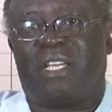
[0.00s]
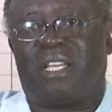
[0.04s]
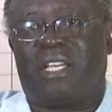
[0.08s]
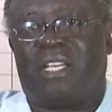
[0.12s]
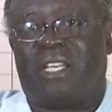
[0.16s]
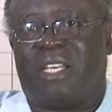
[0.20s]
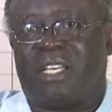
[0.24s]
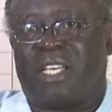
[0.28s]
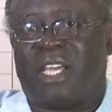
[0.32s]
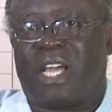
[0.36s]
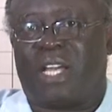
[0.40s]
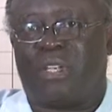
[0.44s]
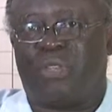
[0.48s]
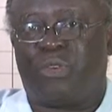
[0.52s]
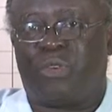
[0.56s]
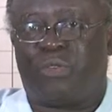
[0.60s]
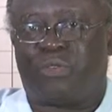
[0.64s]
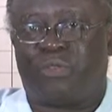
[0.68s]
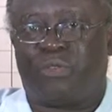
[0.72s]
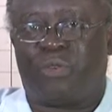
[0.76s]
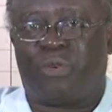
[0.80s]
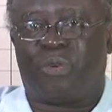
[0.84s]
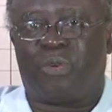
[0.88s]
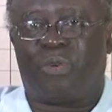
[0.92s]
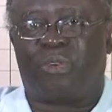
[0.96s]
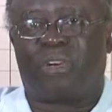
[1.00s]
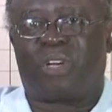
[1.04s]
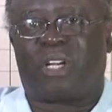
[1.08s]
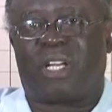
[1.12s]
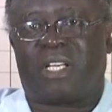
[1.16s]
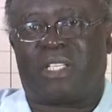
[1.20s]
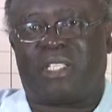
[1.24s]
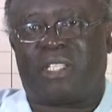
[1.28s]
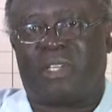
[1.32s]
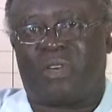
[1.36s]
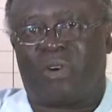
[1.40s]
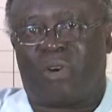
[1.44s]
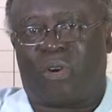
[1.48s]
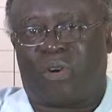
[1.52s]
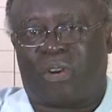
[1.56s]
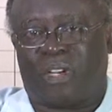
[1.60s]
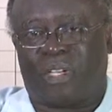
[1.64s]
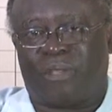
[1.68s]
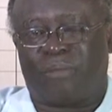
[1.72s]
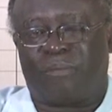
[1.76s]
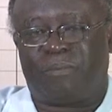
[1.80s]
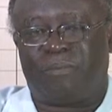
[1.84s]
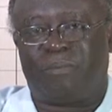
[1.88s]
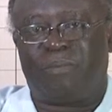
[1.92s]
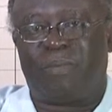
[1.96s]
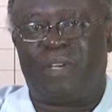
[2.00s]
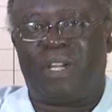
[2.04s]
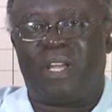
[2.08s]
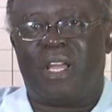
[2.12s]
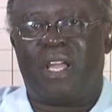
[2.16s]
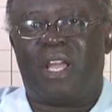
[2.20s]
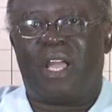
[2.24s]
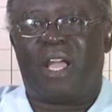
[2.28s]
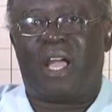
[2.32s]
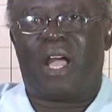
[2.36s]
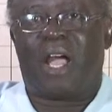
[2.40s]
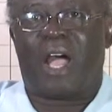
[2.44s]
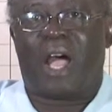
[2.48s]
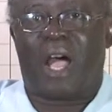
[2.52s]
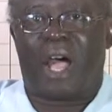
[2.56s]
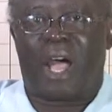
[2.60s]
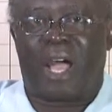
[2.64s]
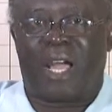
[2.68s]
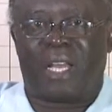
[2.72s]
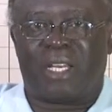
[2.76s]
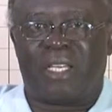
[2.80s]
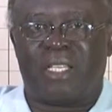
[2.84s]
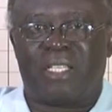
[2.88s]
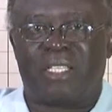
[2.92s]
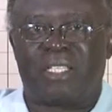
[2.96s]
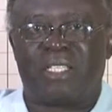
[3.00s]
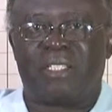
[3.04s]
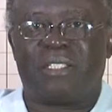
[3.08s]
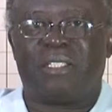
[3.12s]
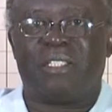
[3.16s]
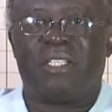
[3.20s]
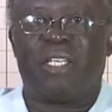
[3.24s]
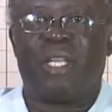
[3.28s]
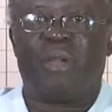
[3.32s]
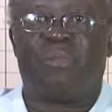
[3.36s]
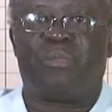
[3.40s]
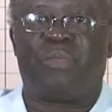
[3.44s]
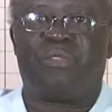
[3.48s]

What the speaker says: in their youthful category and they